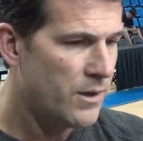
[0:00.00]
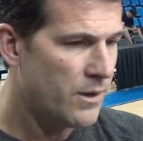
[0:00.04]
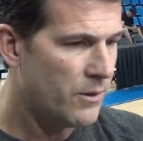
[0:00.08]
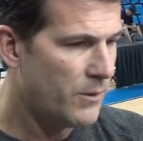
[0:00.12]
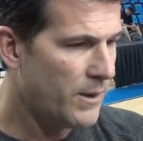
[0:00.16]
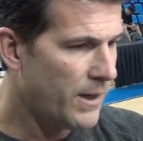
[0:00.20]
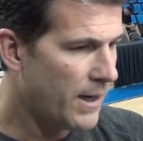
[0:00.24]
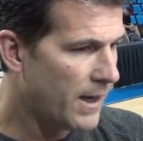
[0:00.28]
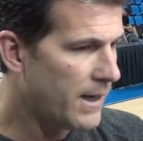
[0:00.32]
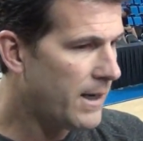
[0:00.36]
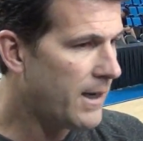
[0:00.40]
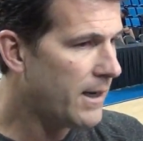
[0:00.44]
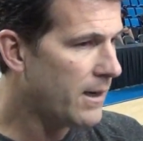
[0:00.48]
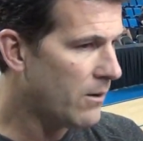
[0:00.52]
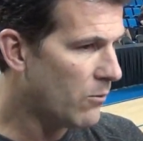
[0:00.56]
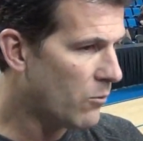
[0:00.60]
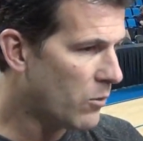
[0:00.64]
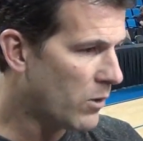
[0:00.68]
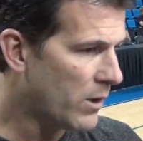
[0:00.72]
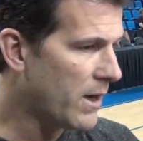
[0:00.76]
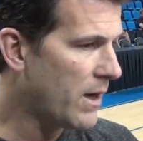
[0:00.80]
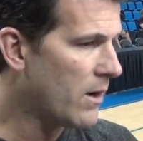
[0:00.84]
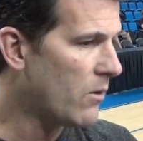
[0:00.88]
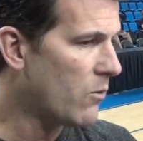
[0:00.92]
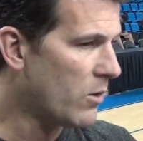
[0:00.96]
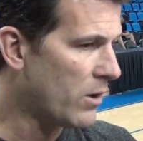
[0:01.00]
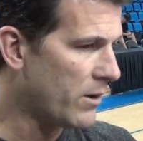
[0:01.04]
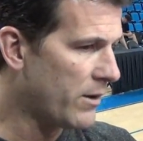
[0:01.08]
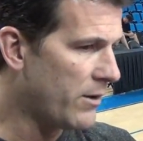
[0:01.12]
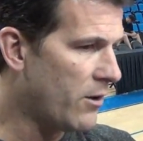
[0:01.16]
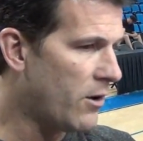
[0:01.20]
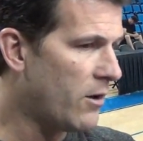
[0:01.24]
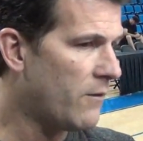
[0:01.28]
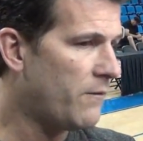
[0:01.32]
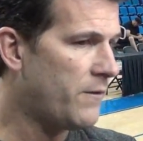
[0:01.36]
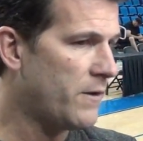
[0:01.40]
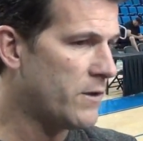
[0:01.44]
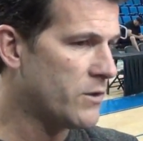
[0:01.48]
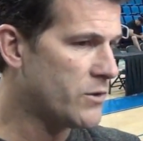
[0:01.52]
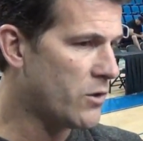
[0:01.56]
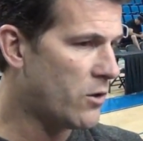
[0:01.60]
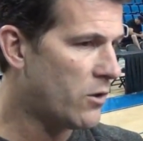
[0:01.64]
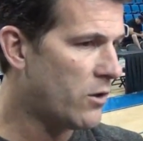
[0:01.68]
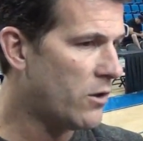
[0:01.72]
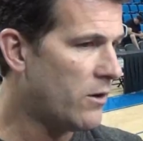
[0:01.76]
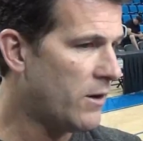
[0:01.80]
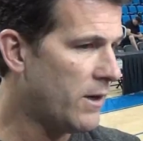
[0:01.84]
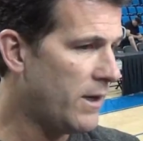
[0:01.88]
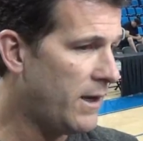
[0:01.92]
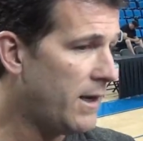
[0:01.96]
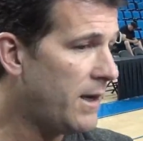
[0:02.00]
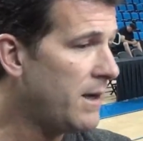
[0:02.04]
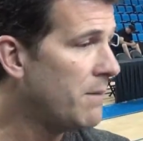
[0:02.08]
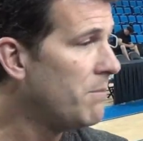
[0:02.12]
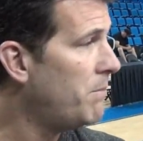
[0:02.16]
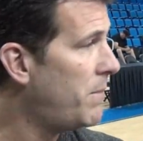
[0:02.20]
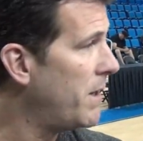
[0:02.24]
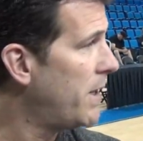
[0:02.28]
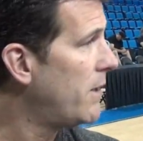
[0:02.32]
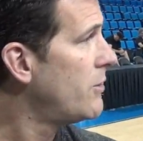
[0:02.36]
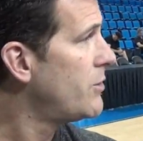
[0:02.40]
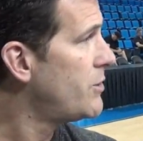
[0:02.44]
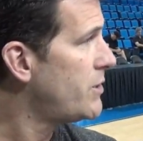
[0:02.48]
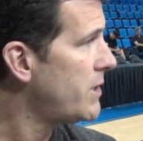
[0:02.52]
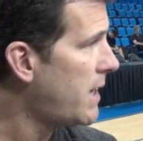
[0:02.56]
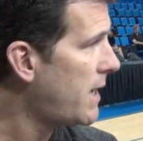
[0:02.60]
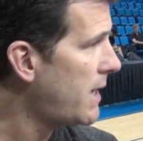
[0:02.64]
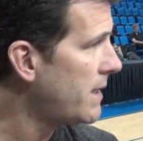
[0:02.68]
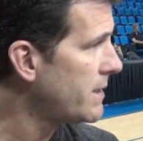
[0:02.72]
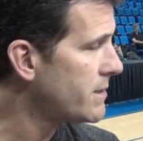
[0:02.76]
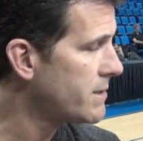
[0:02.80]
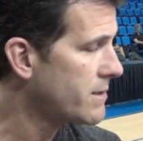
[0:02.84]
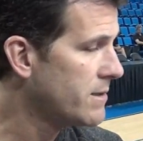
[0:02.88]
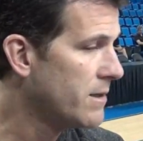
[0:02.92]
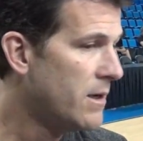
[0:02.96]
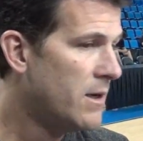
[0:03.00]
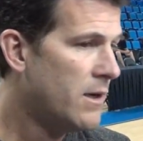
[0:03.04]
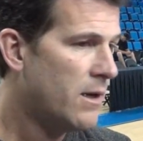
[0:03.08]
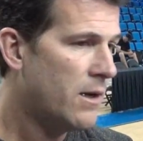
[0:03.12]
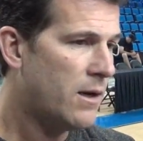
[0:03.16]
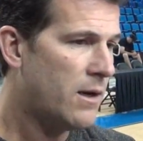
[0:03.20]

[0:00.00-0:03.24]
We got to work the offense harder to get him better shots,